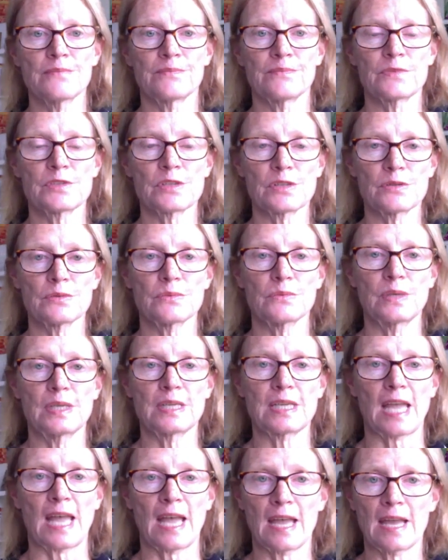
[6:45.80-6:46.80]
so that we
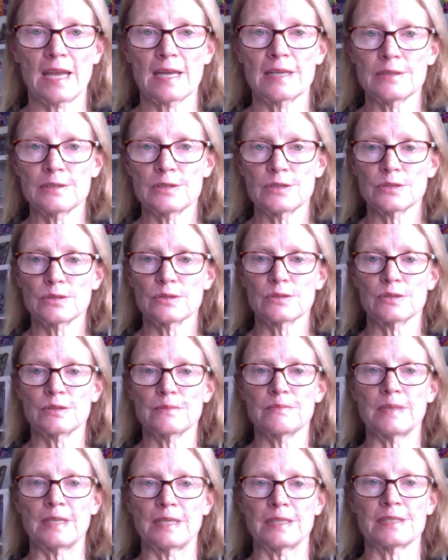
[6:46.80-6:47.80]
can do
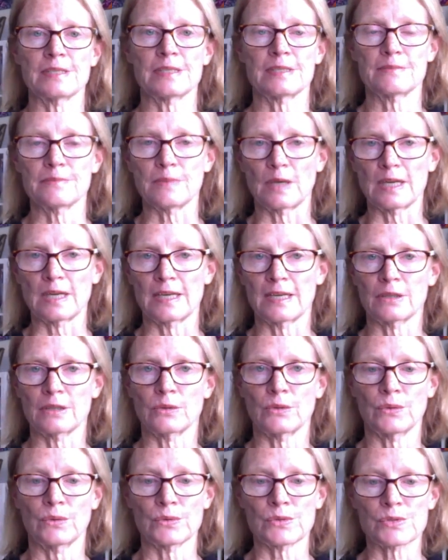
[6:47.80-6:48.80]
the best by our
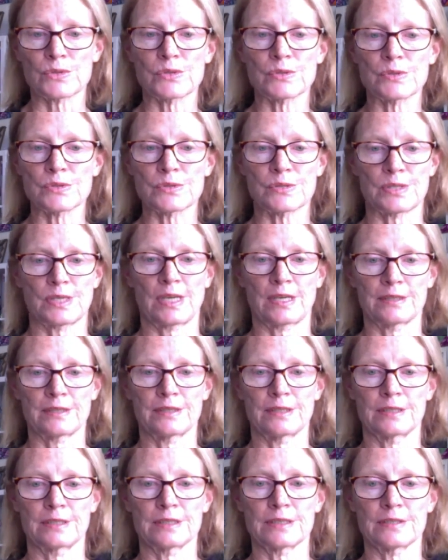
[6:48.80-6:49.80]
horses. I
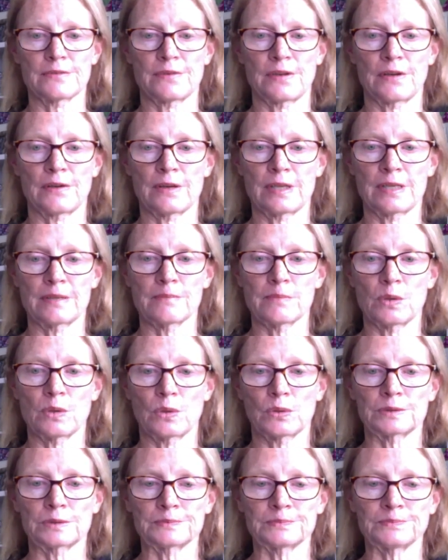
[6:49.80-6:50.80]
think it's very
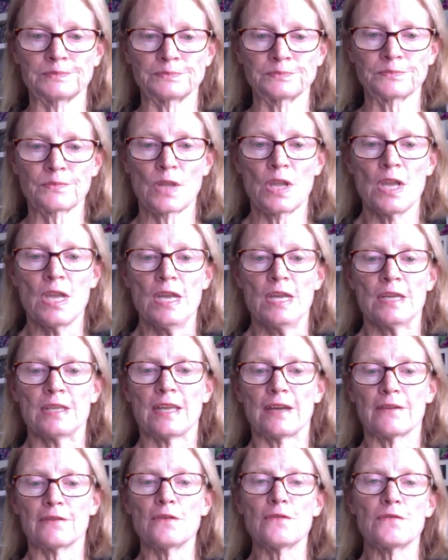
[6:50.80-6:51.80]
important.
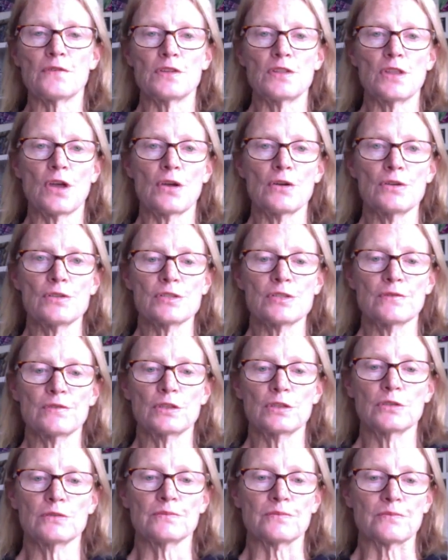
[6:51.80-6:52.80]
Now, for those of
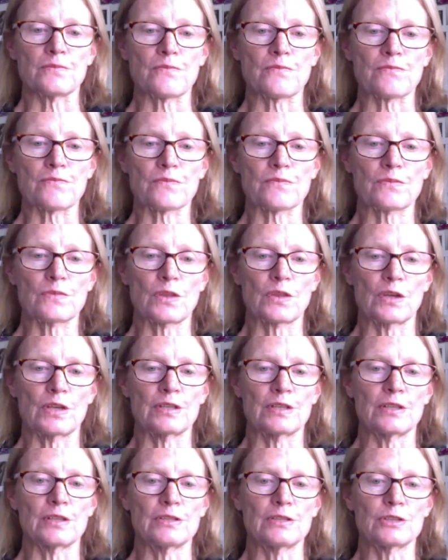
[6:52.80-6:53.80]
you
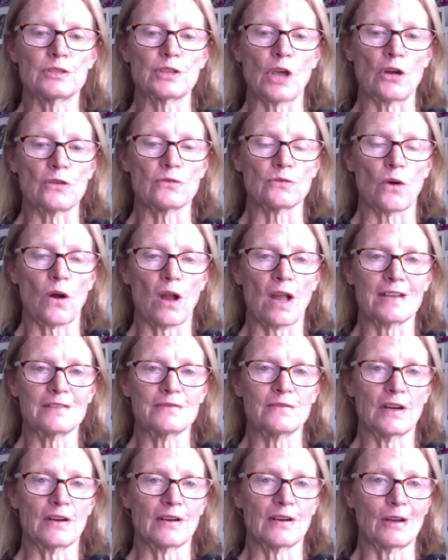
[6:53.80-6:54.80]
that don't
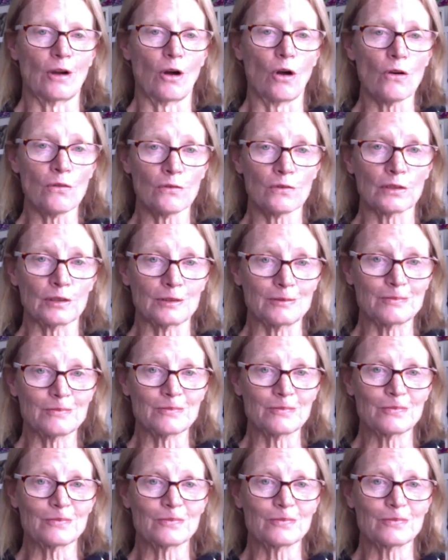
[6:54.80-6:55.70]
ride very often,